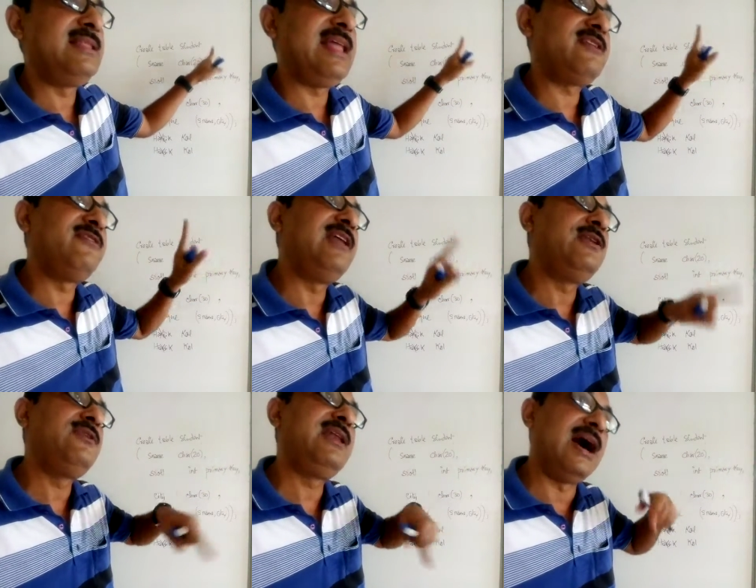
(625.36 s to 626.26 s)
that
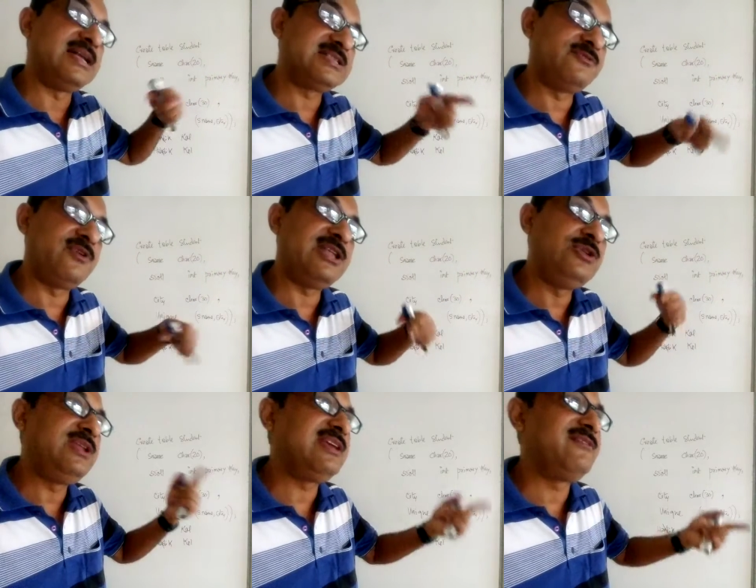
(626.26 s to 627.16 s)
field will ask for
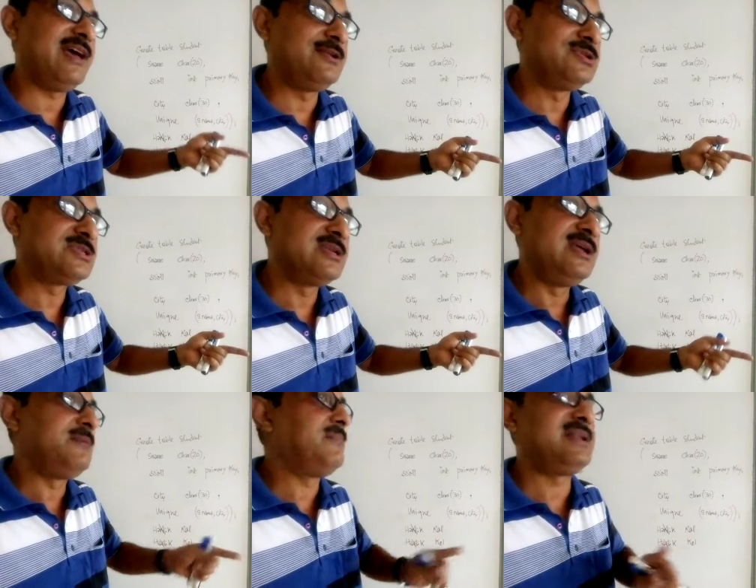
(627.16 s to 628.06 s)
unique values.
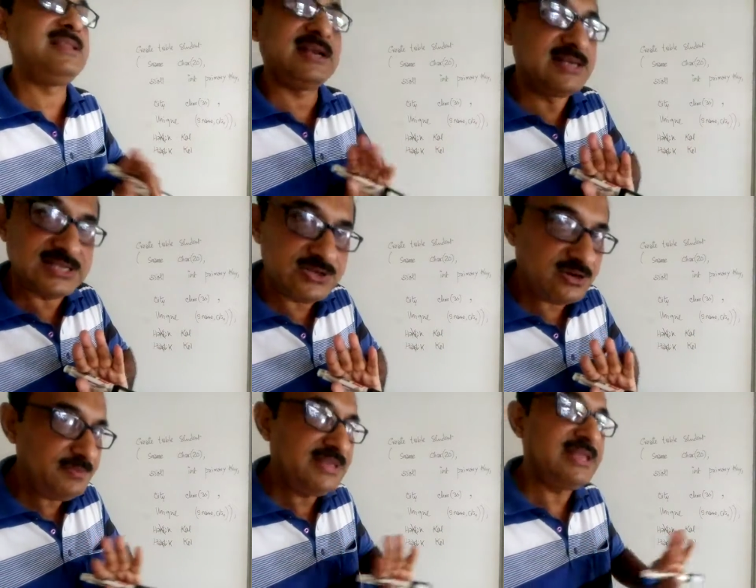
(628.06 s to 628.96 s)
But that does
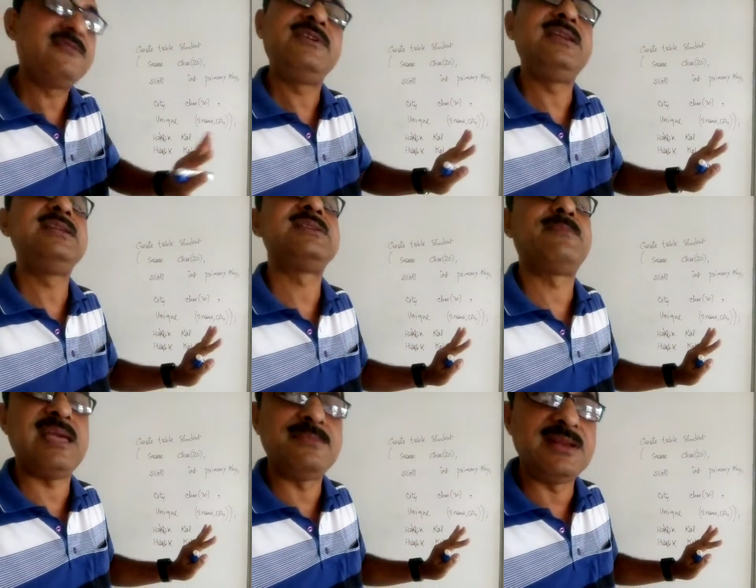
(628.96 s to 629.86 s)
not mean that field is a
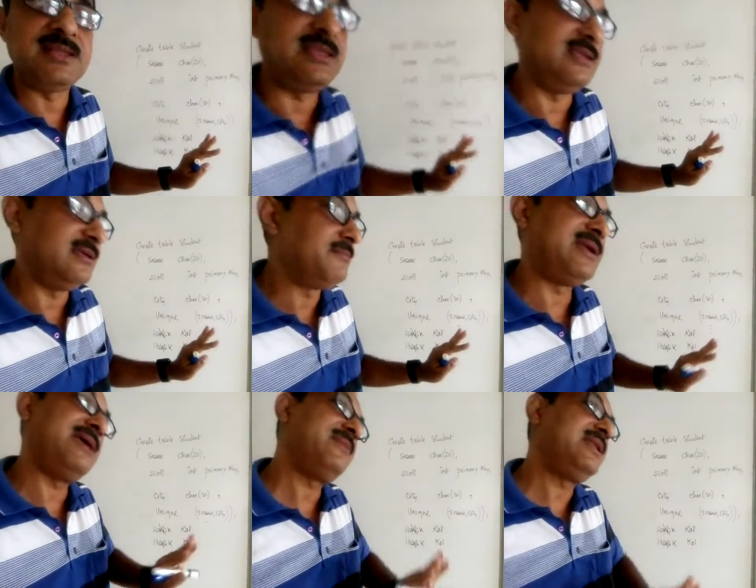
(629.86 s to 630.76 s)
primary key.
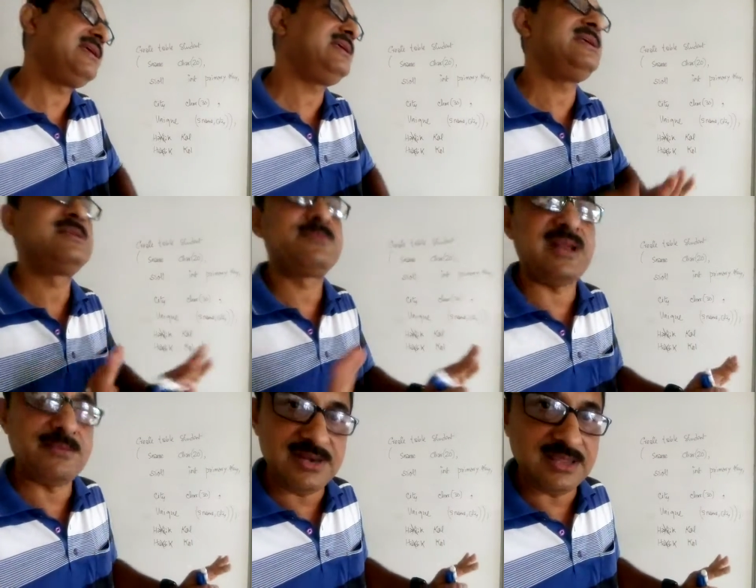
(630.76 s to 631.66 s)
Primary key is
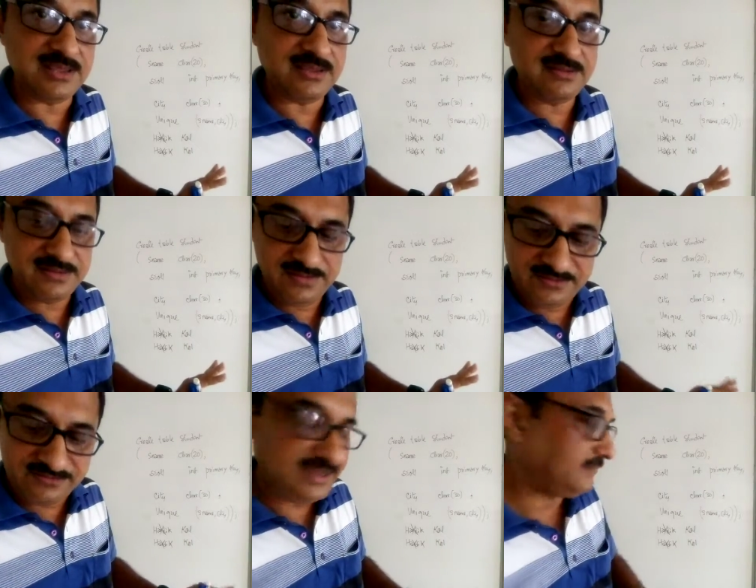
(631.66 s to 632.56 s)
primary key.
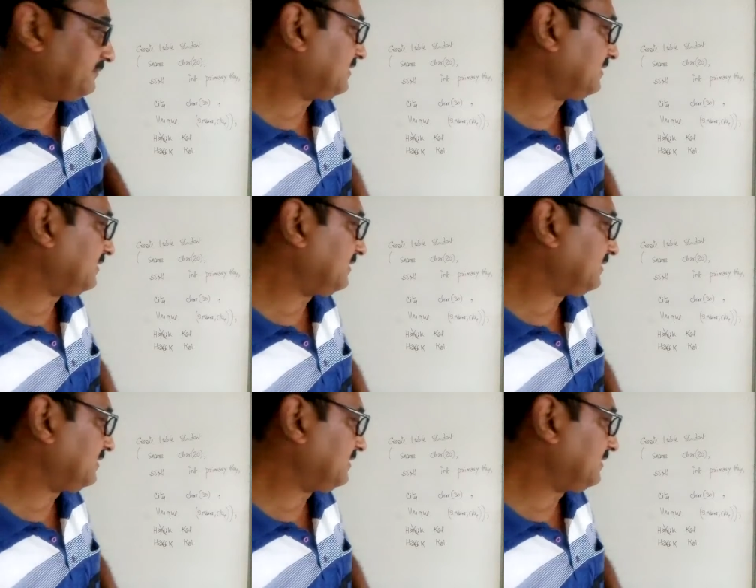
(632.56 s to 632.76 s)
Fine.